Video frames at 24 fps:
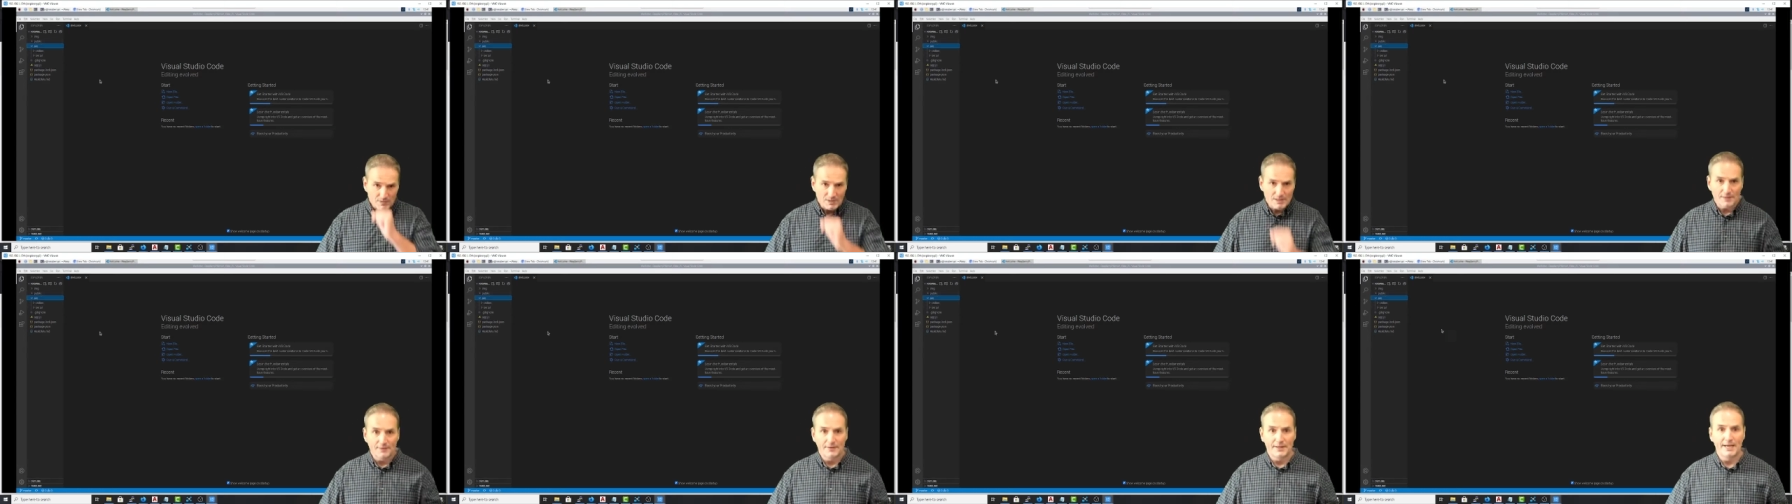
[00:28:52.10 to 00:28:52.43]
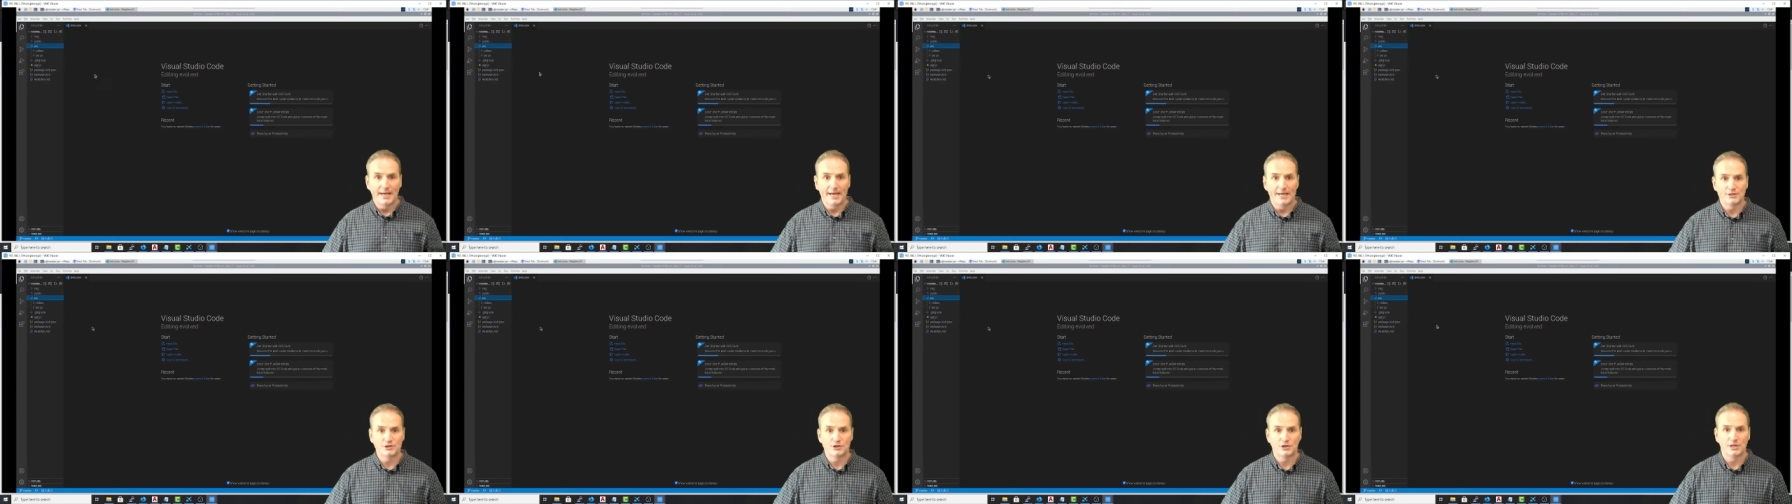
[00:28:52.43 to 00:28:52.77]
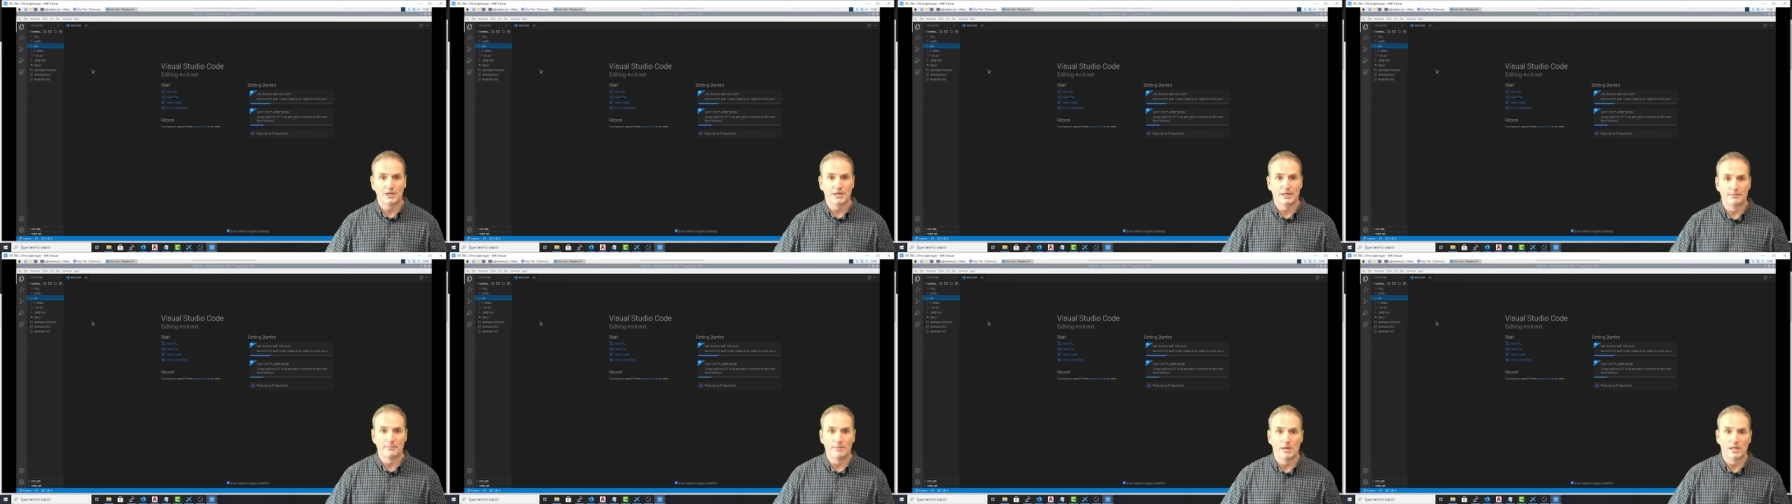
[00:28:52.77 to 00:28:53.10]
the
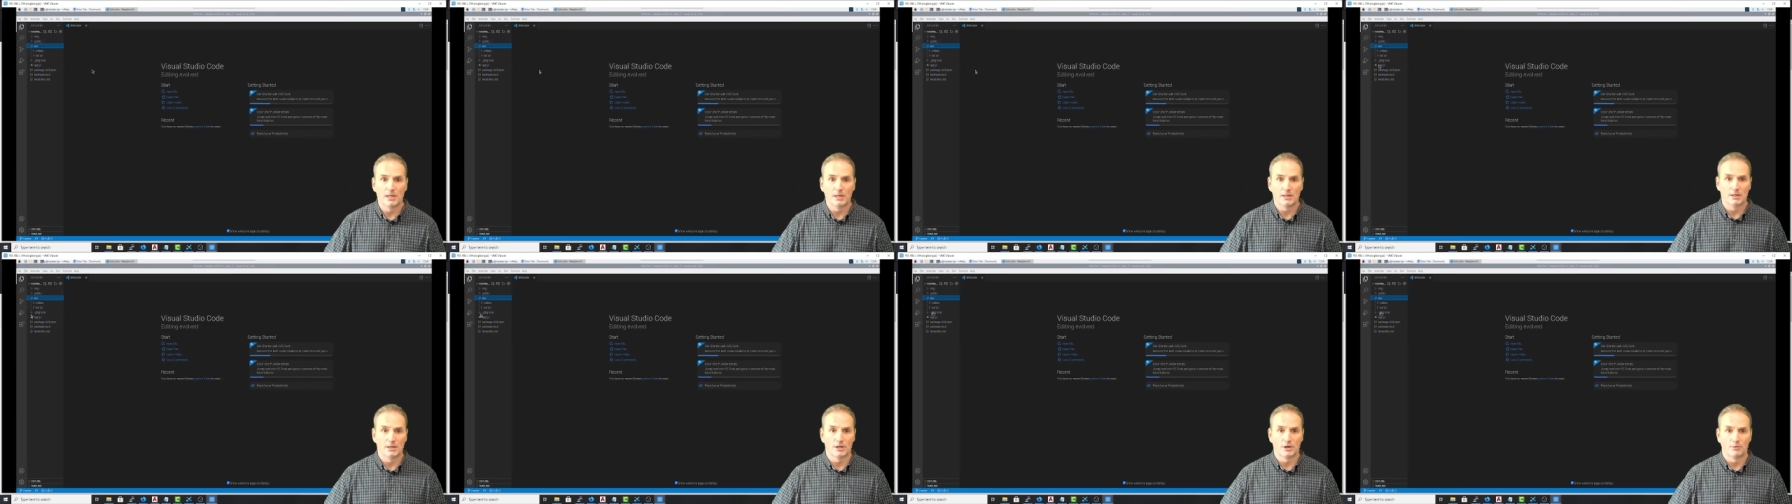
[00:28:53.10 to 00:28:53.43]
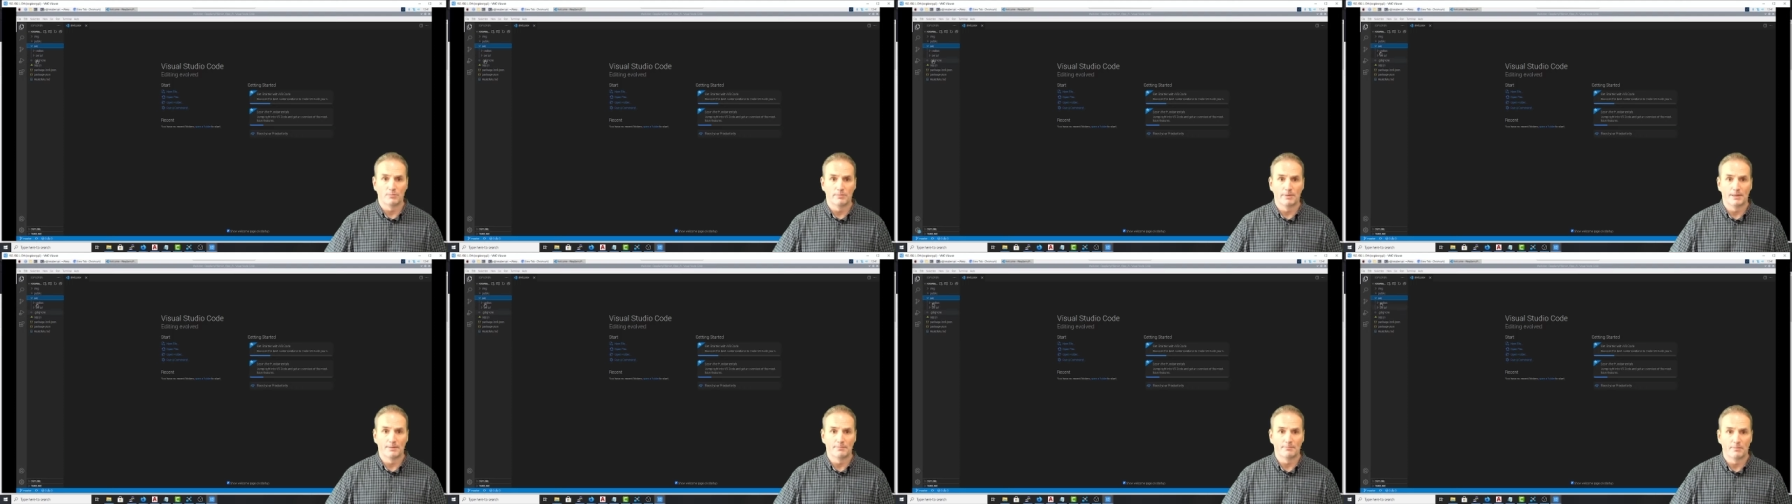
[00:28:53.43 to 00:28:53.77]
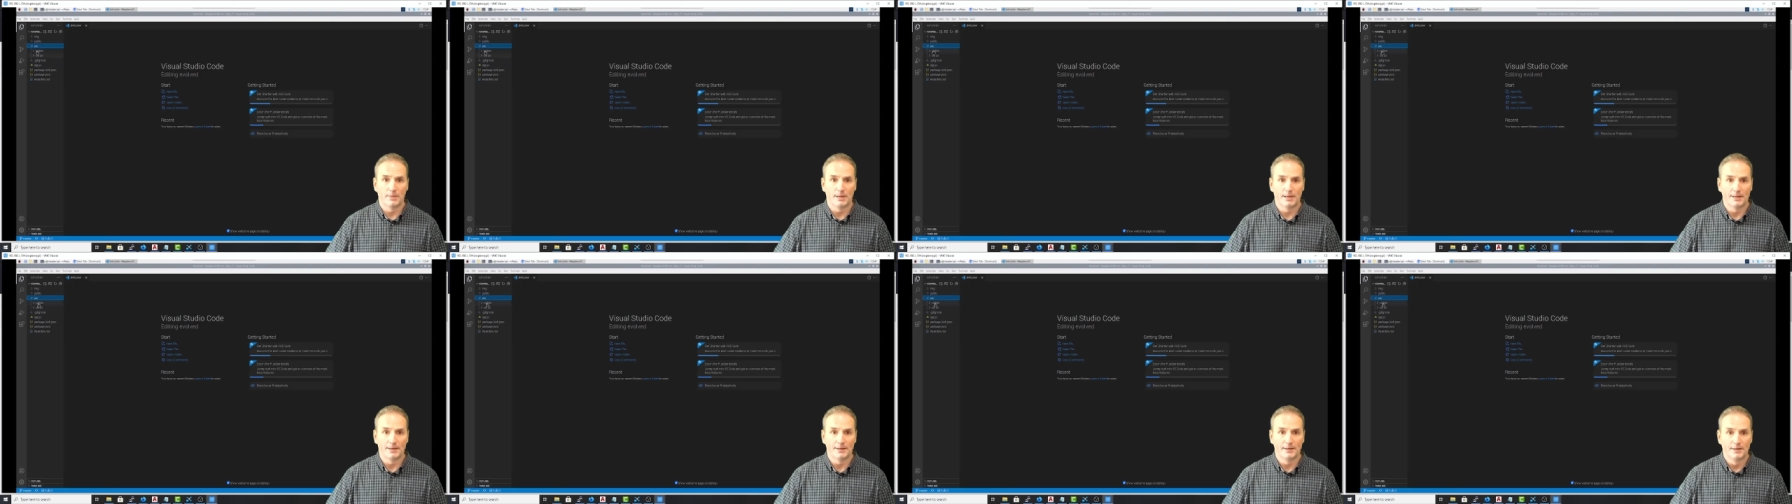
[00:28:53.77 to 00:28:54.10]
HTML a little bit,
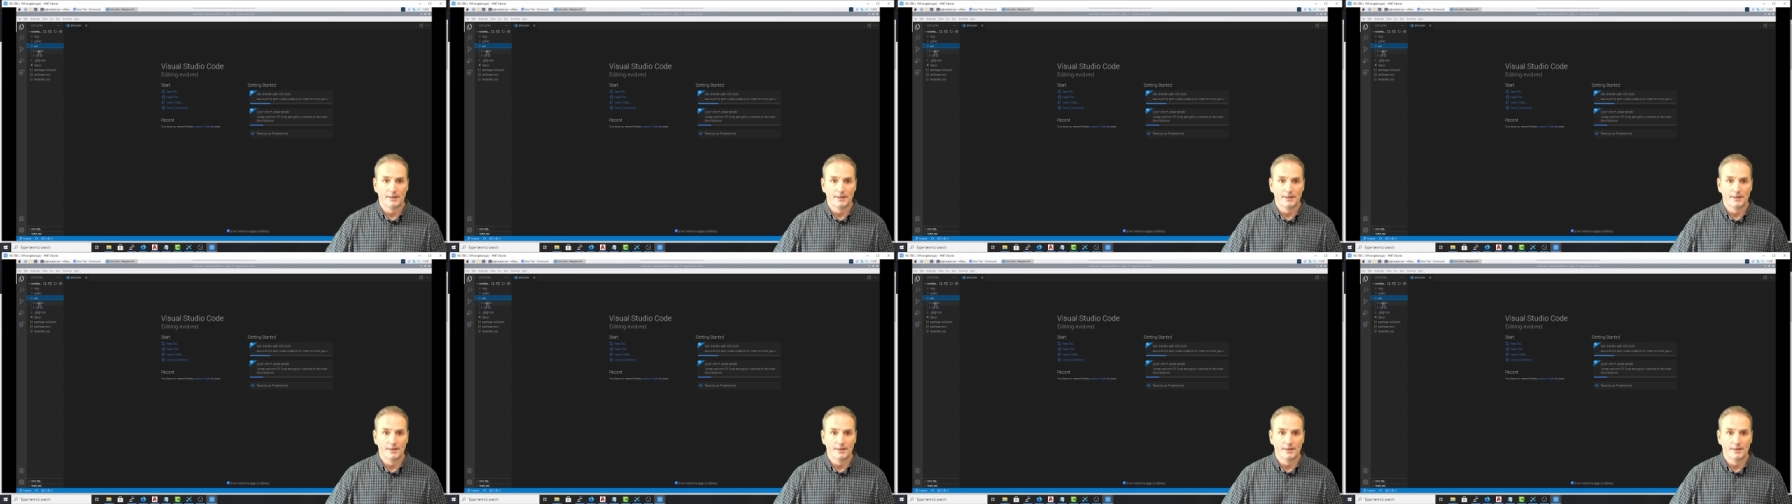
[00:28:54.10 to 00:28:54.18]
but